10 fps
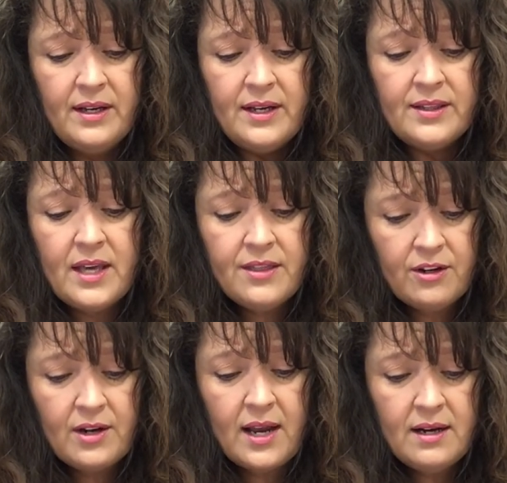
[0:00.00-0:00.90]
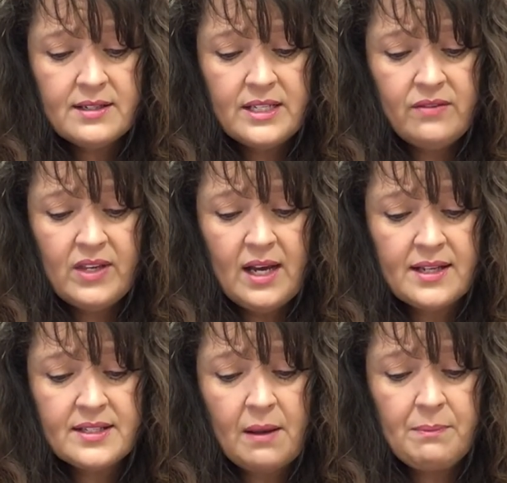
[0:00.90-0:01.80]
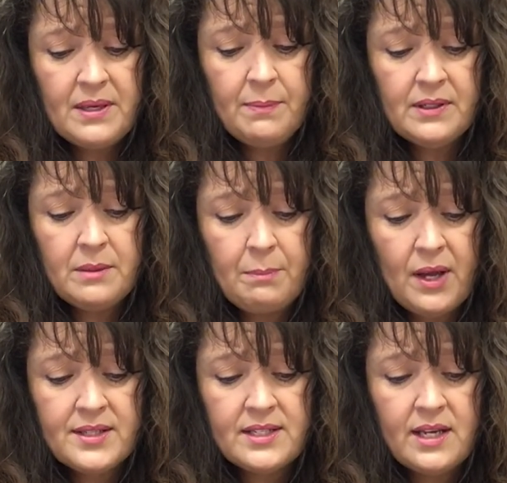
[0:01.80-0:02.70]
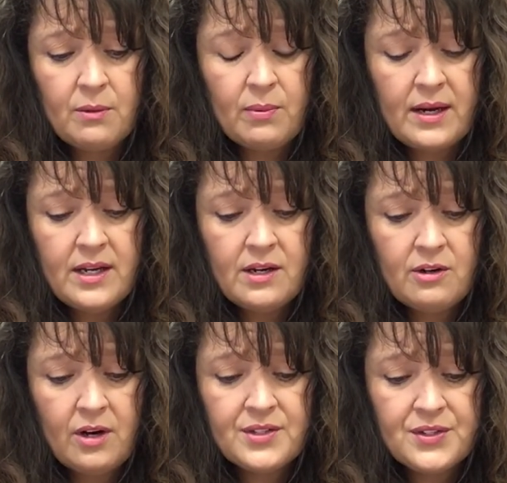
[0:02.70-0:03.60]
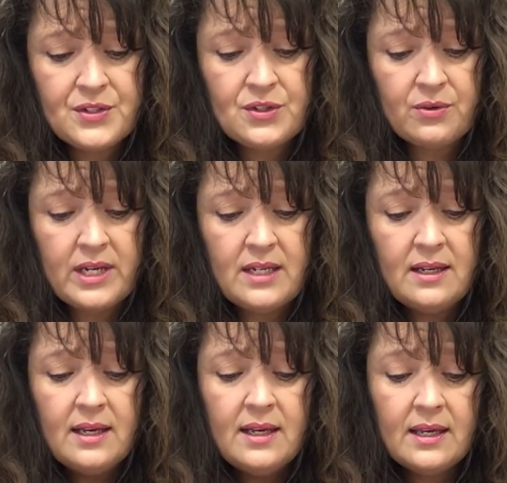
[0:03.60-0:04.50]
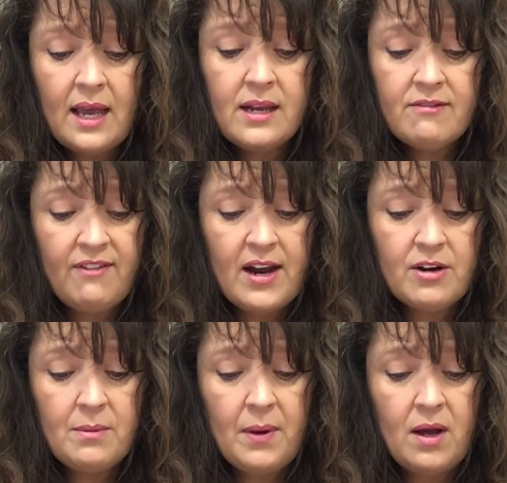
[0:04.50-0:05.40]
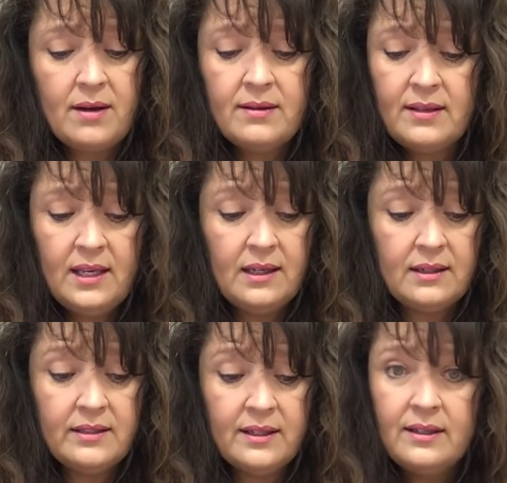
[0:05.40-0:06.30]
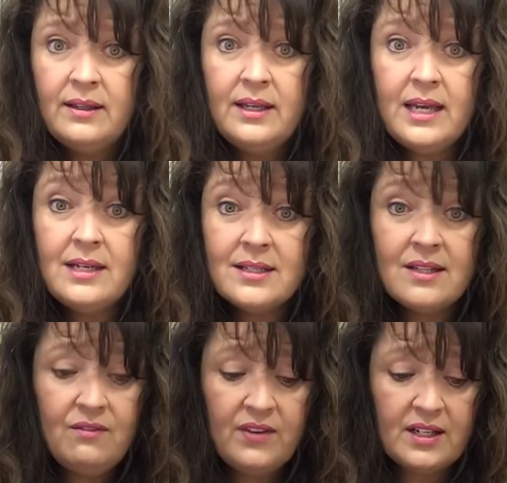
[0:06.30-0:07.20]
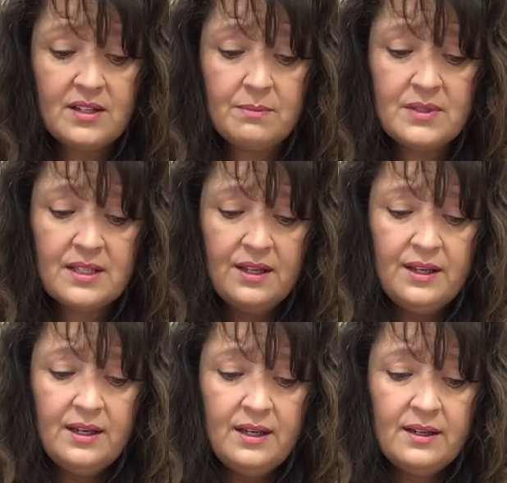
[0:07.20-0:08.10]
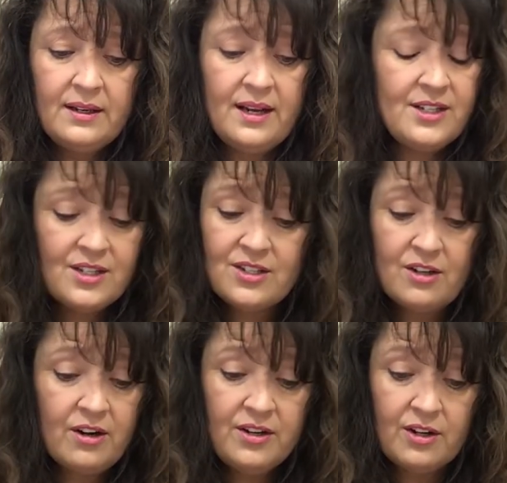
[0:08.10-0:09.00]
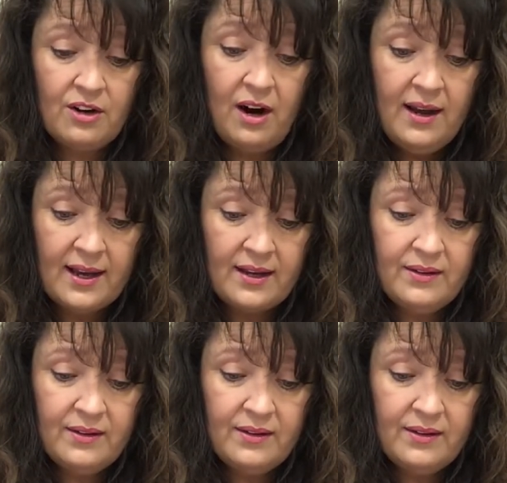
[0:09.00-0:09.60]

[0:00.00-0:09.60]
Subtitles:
The other night on TV, I saw people in Bosnia running across the street, getting fired upon, killed, innocent victims. I just started to cry.